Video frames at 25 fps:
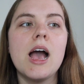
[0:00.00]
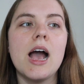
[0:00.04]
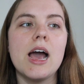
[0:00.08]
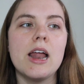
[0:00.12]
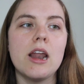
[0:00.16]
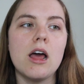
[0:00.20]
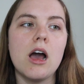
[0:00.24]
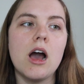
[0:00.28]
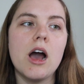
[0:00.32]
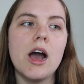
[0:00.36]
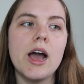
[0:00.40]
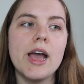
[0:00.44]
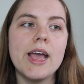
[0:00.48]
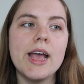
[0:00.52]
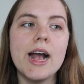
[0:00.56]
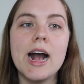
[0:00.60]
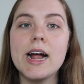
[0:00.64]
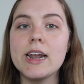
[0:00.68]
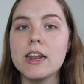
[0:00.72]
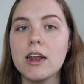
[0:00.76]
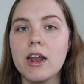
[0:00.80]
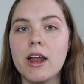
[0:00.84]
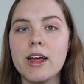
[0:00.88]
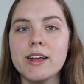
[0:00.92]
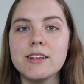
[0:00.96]
And I
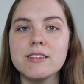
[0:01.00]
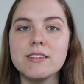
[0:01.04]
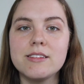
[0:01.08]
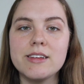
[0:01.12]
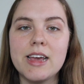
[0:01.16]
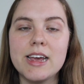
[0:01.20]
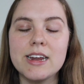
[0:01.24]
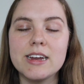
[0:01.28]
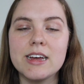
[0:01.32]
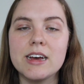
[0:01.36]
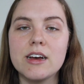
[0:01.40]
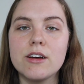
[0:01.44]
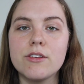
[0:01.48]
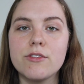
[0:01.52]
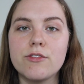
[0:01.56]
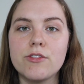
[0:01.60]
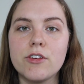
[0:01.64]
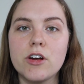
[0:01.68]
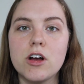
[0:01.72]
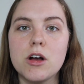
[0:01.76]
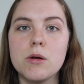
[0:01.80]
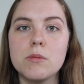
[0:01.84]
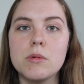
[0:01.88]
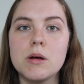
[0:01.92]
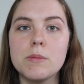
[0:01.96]
analyze data
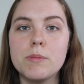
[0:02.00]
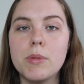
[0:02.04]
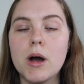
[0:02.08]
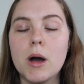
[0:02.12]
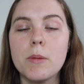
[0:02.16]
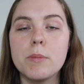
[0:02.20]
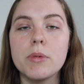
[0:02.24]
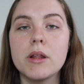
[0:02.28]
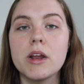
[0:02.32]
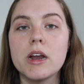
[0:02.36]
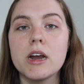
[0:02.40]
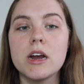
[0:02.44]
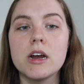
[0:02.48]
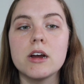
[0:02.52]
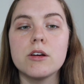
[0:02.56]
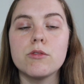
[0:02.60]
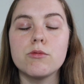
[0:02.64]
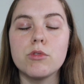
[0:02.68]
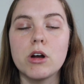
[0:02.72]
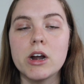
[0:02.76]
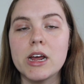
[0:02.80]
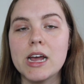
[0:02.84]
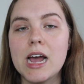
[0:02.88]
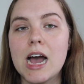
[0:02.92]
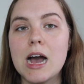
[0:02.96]
from a popular
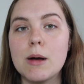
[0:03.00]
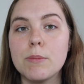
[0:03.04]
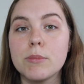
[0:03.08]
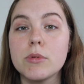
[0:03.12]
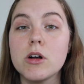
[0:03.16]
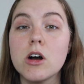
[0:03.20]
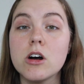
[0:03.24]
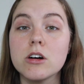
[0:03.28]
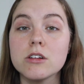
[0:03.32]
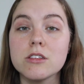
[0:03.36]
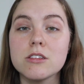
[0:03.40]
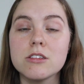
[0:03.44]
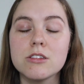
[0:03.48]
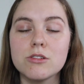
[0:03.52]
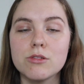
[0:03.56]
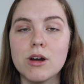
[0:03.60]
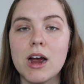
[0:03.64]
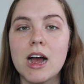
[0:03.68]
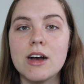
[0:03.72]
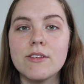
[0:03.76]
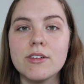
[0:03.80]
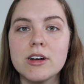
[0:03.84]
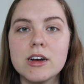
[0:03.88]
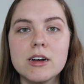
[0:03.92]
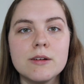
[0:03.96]
running app called
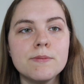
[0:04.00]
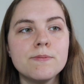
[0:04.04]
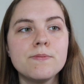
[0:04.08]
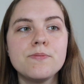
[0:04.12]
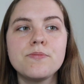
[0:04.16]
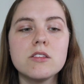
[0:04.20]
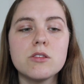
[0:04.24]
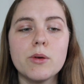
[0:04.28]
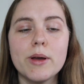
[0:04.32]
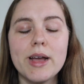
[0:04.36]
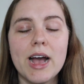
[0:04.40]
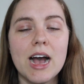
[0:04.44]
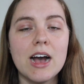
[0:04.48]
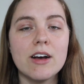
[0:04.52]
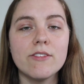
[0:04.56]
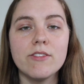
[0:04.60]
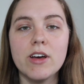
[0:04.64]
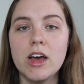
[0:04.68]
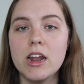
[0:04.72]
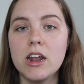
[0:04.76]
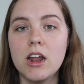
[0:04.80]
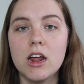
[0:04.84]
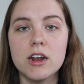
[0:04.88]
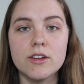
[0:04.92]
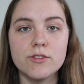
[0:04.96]
Strava. So I have
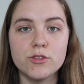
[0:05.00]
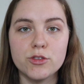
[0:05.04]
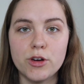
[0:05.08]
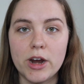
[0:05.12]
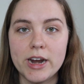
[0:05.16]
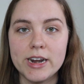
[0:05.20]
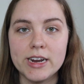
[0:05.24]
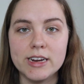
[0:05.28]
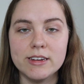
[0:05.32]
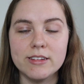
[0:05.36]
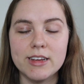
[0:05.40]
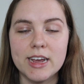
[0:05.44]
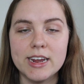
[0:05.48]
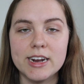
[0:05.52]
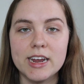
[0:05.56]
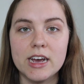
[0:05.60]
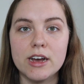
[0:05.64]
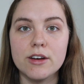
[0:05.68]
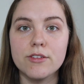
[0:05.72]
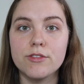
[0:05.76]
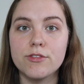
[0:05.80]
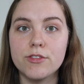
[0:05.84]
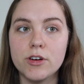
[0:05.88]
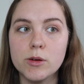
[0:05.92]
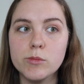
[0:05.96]
a lot of training
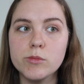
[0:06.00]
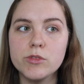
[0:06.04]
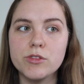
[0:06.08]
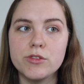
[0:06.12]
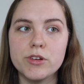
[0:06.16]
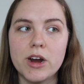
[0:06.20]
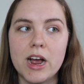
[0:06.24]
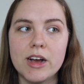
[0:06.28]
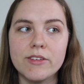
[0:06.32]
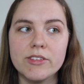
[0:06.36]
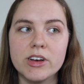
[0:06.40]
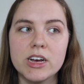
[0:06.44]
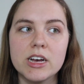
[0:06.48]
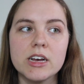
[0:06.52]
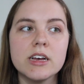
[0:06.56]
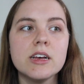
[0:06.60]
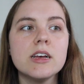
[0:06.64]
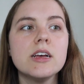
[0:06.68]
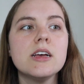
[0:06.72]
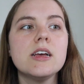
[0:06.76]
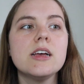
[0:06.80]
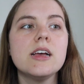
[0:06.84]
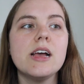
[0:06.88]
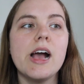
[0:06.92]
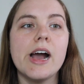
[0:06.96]
data from Strava
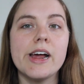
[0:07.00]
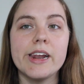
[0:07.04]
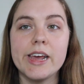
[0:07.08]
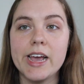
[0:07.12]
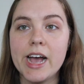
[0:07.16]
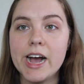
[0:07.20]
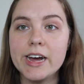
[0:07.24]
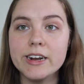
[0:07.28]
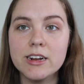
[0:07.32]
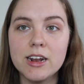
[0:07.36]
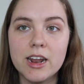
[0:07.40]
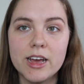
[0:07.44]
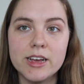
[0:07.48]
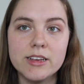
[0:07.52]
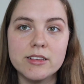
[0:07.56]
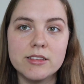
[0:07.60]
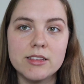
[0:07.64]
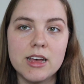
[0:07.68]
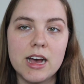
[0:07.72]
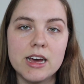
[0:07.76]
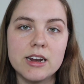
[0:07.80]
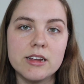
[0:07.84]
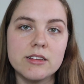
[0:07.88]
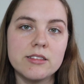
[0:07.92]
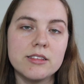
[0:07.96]
and I analyze
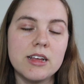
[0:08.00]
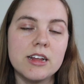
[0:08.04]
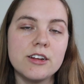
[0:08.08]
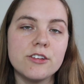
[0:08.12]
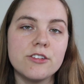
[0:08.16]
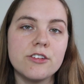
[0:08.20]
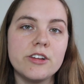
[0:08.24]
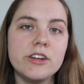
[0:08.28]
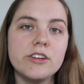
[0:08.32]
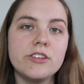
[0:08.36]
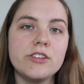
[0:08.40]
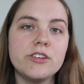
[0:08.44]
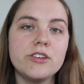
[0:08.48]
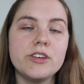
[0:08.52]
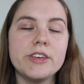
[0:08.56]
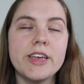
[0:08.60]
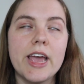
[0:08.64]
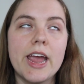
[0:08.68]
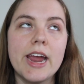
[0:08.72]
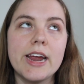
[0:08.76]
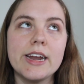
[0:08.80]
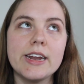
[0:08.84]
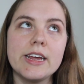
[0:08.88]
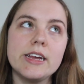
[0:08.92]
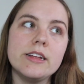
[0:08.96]
that essentially to
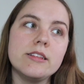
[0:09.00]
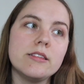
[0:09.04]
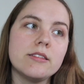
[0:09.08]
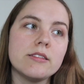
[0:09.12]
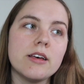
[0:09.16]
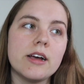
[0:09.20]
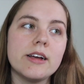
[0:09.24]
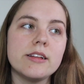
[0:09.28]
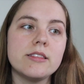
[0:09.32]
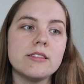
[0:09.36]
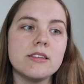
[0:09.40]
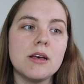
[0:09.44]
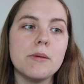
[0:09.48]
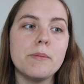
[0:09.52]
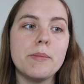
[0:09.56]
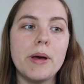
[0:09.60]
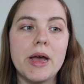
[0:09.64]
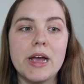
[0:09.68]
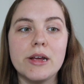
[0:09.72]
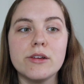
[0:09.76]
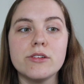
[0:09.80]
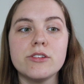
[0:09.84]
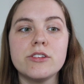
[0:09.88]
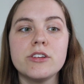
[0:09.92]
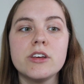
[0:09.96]
gain insights
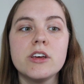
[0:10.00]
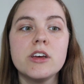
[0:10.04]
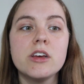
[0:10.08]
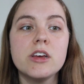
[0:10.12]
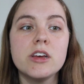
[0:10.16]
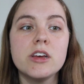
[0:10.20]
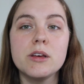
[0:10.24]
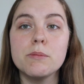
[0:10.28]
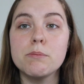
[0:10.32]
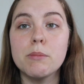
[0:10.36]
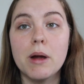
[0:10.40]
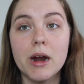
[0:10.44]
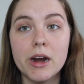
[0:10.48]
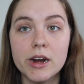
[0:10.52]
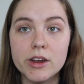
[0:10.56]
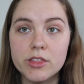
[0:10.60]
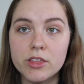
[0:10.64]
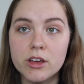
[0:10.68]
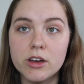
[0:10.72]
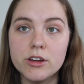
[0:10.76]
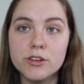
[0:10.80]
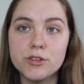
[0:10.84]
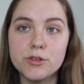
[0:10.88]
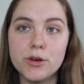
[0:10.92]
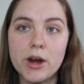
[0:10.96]
about
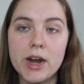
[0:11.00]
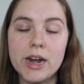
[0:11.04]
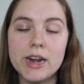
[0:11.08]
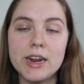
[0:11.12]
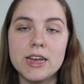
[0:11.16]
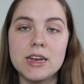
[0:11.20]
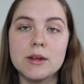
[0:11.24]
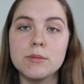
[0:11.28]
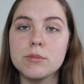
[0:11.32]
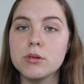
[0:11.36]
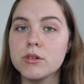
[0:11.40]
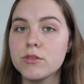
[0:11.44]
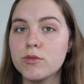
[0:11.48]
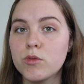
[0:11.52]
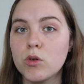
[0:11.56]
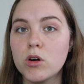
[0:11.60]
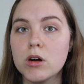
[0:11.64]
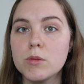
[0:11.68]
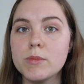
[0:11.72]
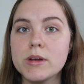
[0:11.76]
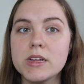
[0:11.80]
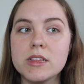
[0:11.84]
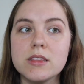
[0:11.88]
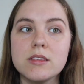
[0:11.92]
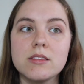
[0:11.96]
marathon training and
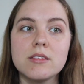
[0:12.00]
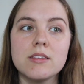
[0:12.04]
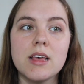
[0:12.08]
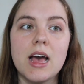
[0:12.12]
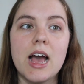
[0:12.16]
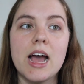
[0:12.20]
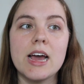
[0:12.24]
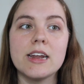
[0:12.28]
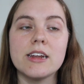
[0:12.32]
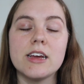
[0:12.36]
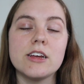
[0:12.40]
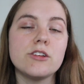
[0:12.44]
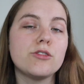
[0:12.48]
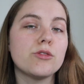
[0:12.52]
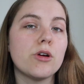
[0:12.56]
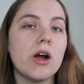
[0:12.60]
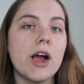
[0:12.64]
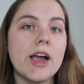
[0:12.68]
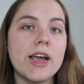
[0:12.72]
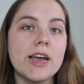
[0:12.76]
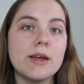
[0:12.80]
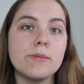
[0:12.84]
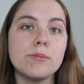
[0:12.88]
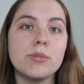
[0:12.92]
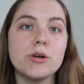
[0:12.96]
performance and I
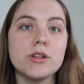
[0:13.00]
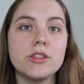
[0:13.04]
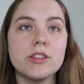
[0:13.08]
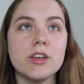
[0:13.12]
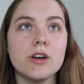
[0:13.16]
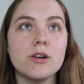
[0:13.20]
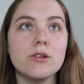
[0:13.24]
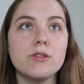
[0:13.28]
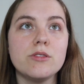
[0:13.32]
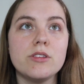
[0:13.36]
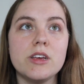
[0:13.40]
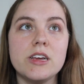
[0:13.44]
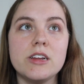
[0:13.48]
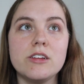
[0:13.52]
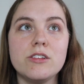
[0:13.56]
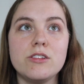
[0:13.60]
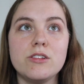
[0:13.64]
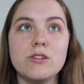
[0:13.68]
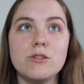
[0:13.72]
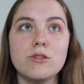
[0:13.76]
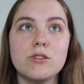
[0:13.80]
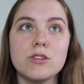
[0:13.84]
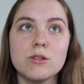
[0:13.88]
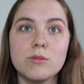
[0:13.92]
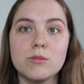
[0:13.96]
try and put those
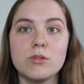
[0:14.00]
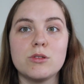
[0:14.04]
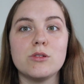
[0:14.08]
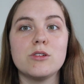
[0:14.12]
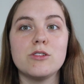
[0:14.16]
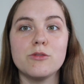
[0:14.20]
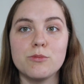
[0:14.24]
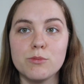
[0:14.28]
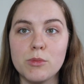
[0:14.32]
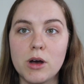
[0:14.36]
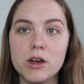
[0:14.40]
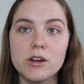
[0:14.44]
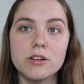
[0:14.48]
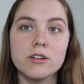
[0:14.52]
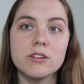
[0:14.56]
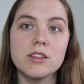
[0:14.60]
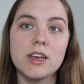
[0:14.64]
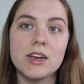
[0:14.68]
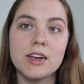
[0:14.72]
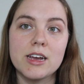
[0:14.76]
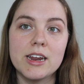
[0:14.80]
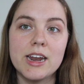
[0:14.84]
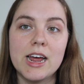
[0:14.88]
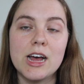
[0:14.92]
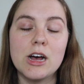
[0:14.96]
into some sort of model
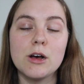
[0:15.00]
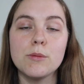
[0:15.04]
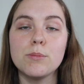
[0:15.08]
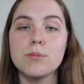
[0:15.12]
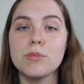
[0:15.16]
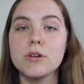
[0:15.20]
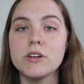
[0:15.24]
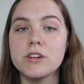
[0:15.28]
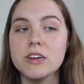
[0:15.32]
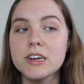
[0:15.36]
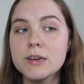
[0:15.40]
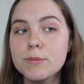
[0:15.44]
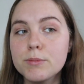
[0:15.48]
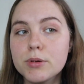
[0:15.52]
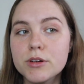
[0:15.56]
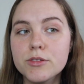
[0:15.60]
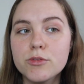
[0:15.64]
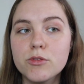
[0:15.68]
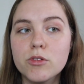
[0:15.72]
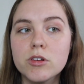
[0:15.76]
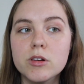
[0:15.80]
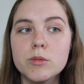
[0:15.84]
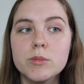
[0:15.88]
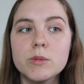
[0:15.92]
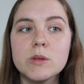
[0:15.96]
that can help predict
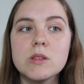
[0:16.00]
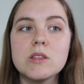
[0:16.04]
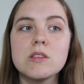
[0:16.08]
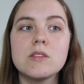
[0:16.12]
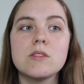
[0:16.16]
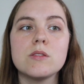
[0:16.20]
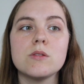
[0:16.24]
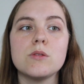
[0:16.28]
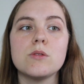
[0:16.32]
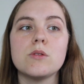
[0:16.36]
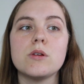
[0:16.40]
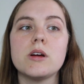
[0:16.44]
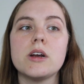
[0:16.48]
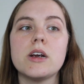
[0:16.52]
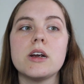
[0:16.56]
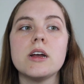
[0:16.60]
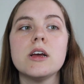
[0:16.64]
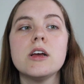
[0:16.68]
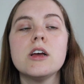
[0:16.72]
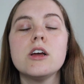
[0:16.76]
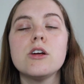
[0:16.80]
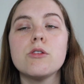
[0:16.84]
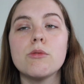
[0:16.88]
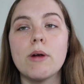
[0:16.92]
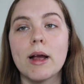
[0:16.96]
performance or
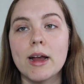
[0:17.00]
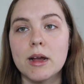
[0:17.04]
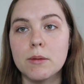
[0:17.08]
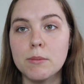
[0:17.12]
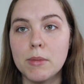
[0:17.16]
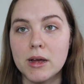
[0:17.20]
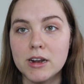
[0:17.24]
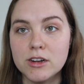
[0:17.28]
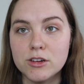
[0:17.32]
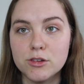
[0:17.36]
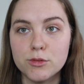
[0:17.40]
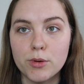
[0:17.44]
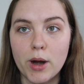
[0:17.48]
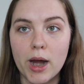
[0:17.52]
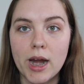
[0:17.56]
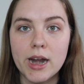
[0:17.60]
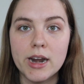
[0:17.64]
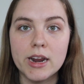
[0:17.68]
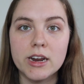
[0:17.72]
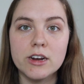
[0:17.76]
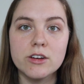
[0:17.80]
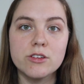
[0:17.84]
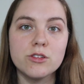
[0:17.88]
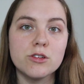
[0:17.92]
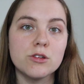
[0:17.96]
recommend
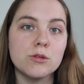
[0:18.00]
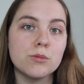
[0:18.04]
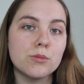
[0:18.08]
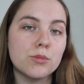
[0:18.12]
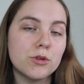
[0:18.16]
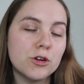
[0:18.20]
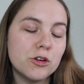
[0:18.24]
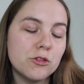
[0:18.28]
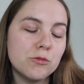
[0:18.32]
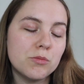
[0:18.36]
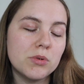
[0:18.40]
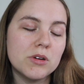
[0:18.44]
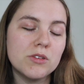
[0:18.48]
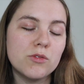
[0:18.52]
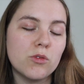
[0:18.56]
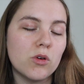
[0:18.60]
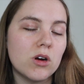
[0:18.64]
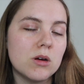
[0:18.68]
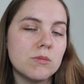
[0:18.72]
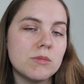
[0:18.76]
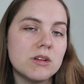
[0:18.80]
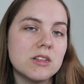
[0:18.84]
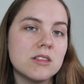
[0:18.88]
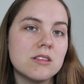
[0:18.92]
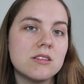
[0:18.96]
training to improve
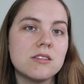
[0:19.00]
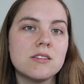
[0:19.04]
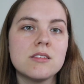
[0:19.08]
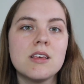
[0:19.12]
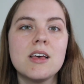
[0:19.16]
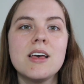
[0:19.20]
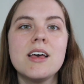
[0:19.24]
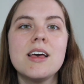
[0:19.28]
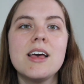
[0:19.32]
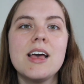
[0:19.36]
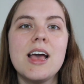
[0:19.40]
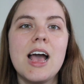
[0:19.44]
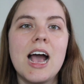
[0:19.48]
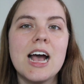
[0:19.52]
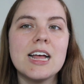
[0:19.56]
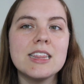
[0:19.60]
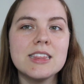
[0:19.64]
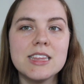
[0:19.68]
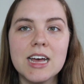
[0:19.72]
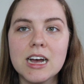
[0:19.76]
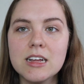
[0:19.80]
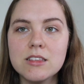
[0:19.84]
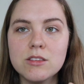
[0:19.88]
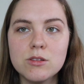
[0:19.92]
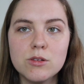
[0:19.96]
performance
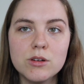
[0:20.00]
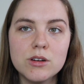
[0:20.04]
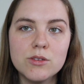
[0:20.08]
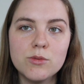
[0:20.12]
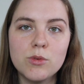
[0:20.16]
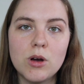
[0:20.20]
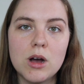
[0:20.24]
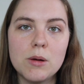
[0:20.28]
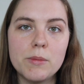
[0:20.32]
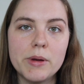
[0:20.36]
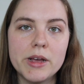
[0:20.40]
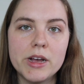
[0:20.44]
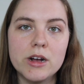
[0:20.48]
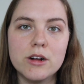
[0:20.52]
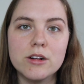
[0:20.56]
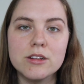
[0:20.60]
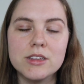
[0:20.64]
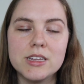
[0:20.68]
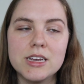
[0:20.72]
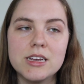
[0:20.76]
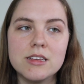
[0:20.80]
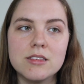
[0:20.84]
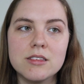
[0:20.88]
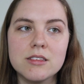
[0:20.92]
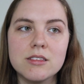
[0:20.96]
and that's sort of what my whole
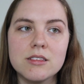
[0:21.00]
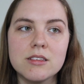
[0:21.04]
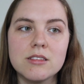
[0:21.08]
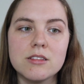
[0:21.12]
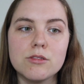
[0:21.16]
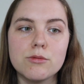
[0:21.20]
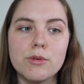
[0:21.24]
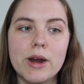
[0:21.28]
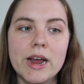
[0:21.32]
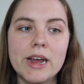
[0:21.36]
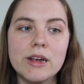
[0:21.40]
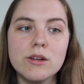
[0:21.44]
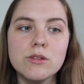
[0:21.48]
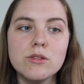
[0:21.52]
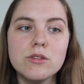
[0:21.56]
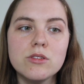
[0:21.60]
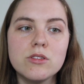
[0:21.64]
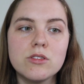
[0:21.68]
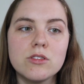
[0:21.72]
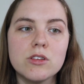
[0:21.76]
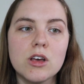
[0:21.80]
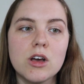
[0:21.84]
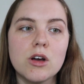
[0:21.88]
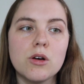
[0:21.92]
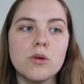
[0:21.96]
thesis is
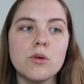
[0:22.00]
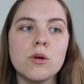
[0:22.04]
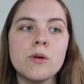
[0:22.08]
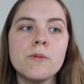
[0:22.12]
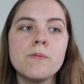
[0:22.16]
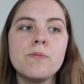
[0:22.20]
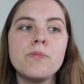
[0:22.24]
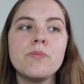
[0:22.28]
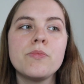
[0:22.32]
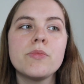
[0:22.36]
around so